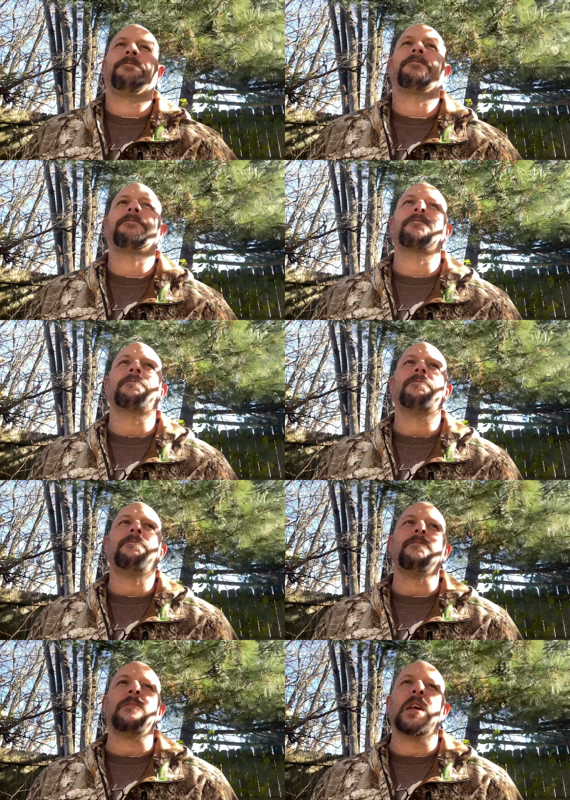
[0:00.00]

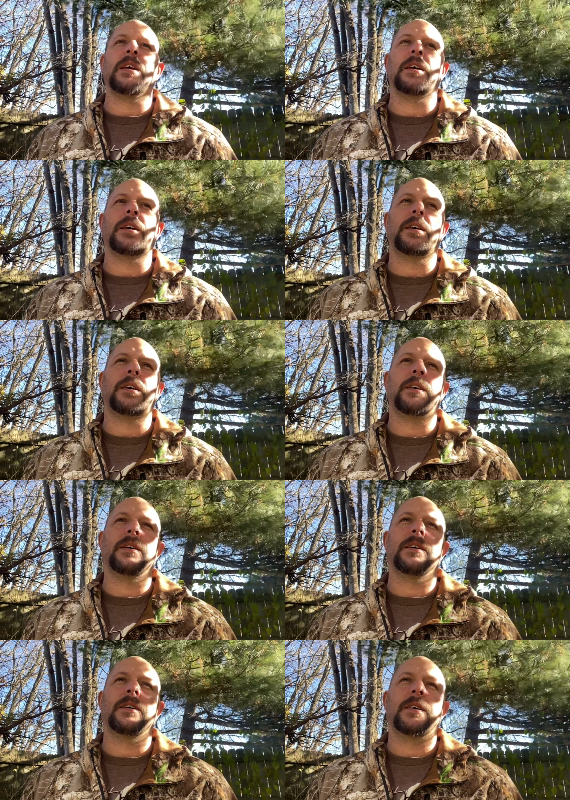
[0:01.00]

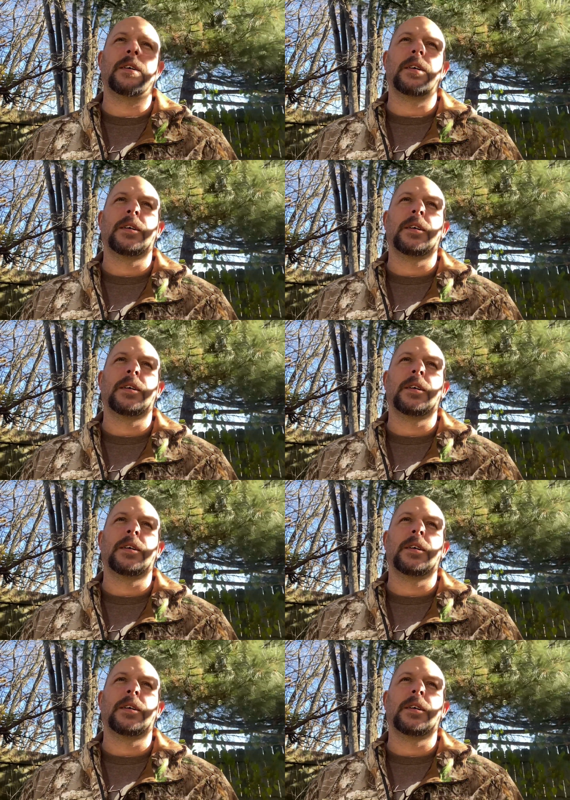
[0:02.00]
No one is speaking in this clip.